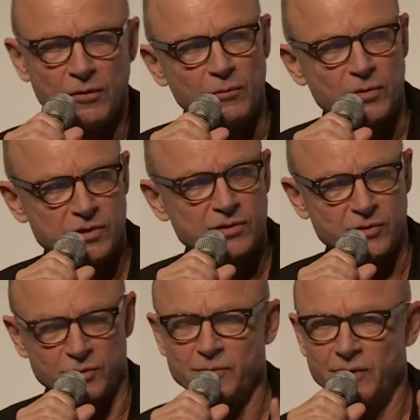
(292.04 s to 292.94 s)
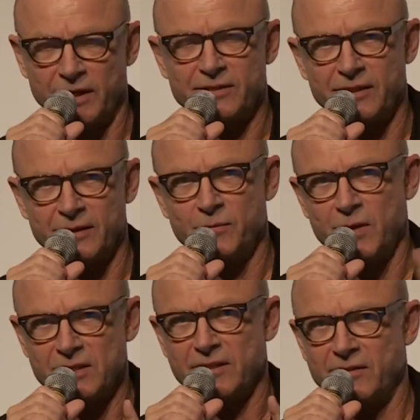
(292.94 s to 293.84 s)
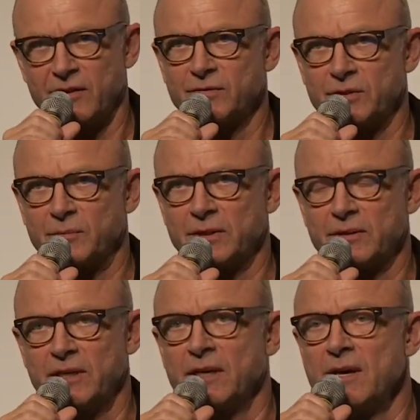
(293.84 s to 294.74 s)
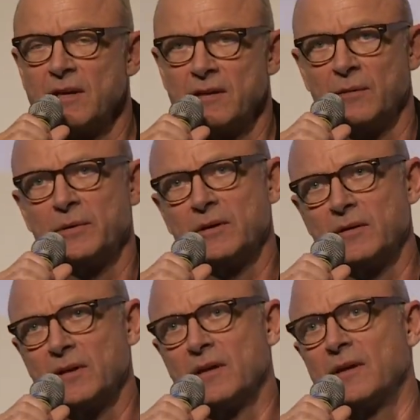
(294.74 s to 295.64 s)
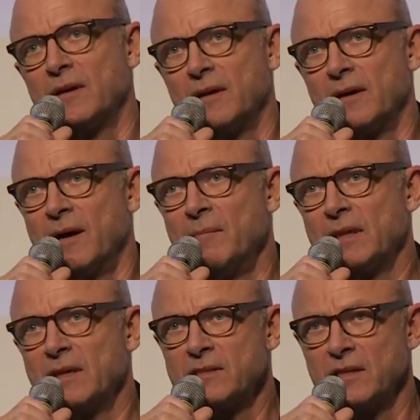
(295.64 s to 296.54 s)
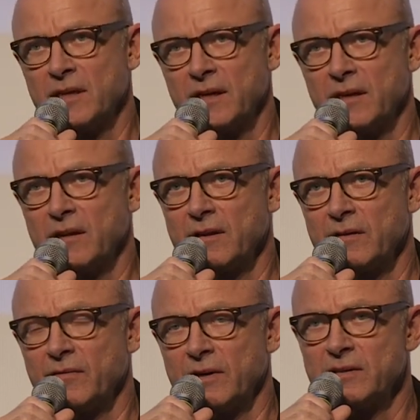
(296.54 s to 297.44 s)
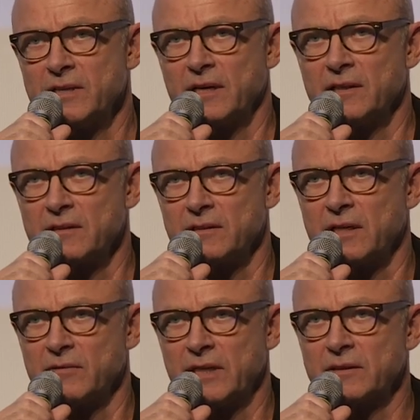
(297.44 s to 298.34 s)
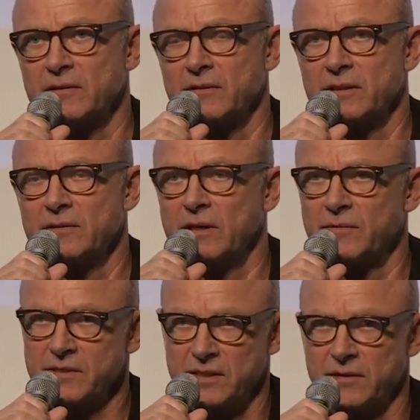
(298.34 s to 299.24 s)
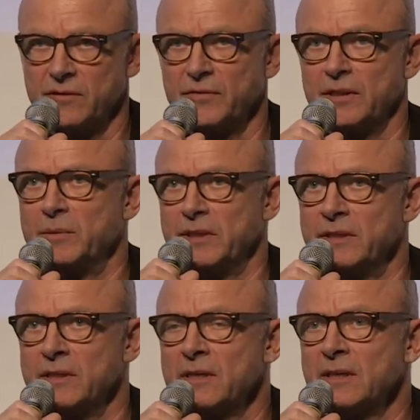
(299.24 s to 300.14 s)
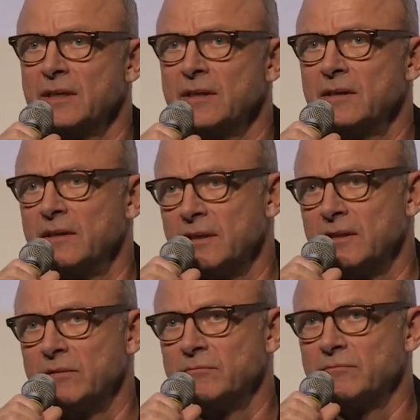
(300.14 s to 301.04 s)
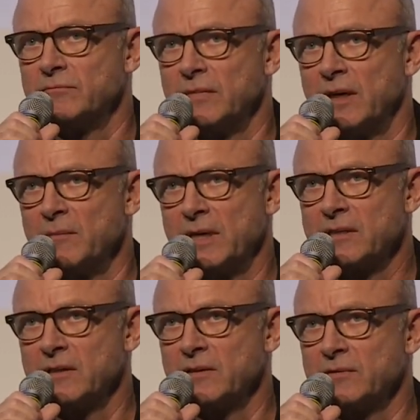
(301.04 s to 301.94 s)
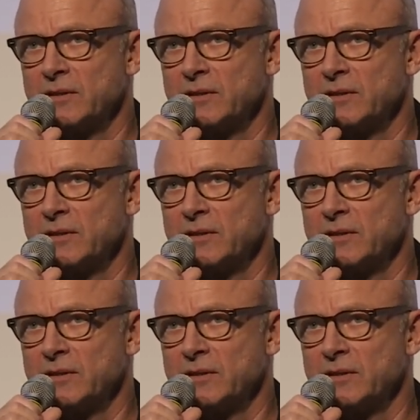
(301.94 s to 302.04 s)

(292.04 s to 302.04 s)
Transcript: Almost true, actually 1 year after. But we Amanda Chernell, the very talented director that you have seen her film here. I met her.